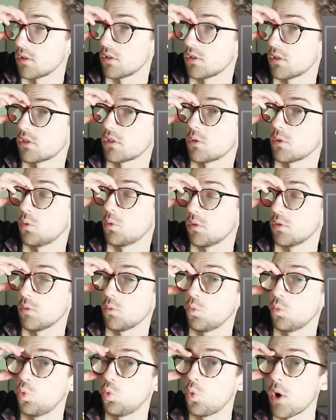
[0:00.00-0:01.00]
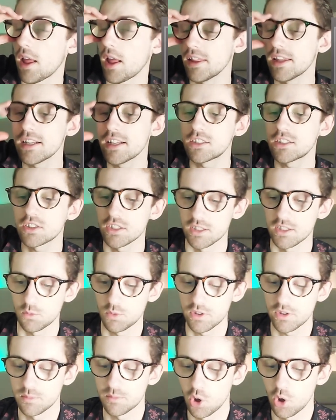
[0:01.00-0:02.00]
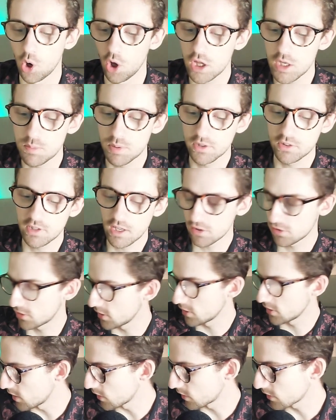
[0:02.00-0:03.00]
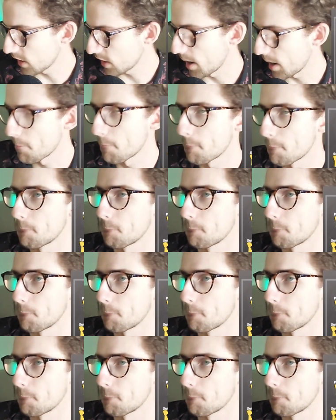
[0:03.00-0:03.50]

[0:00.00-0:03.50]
So Wellington with some early possession in this game.